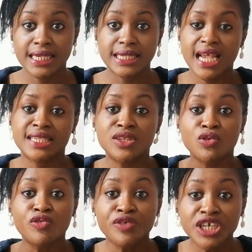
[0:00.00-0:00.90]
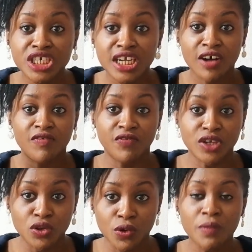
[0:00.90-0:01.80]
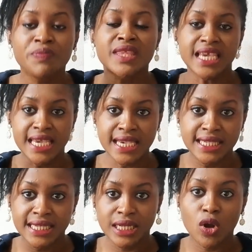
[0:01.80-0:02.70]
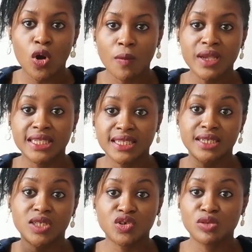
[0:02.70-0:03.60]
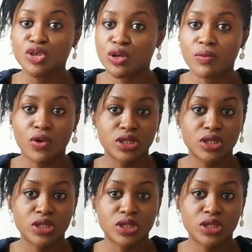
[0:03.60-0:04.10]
Guys, the original video is in the description box.